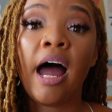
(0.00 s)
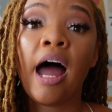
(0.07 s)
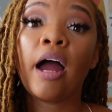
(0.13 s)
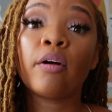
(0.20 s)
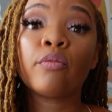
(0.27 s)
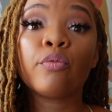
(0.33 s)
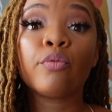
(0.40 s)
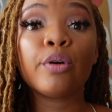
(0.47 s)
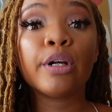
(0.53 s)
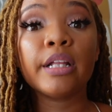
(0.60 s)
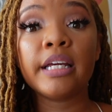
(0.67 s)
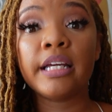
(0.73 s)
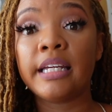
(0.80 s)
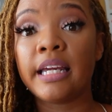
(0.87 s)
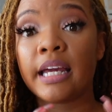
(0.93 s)
and
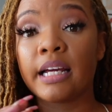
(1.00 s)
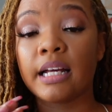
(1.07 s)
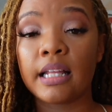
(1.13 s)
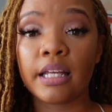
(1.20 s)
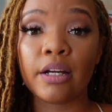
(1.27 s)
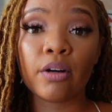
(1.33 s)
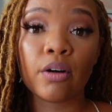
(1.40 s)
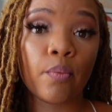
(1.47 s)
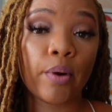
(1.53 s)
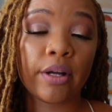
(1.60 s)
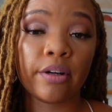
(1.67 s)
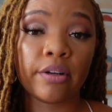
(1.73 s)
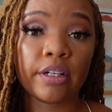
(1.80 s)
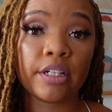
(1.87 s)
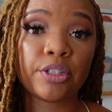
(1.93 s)
really get clear on what
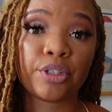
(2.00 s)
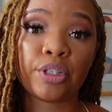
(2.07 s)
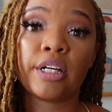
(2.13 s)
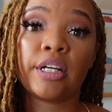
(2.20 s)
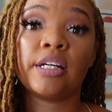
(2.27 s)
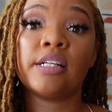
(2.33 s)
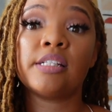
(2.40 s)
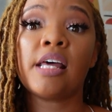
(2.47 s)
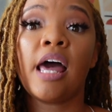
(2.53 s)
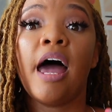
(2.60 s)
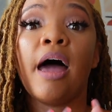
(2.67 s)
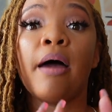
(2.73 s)
your niche is,